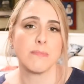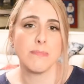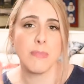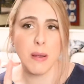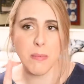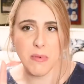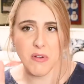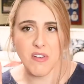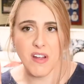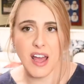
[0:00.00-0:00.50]

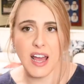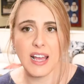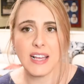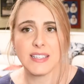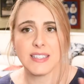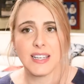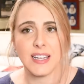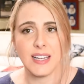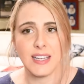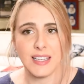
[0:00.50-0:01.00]

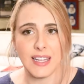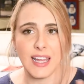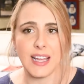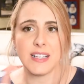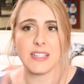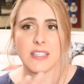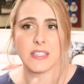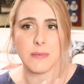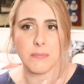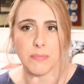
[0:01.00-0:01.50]
memorizing
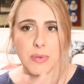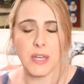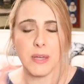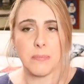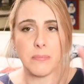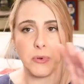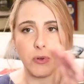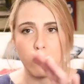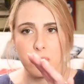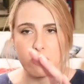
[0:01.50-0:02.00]
dates and
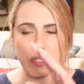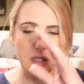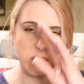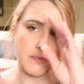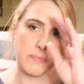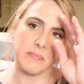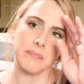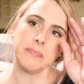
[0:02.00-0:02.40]
peoples, and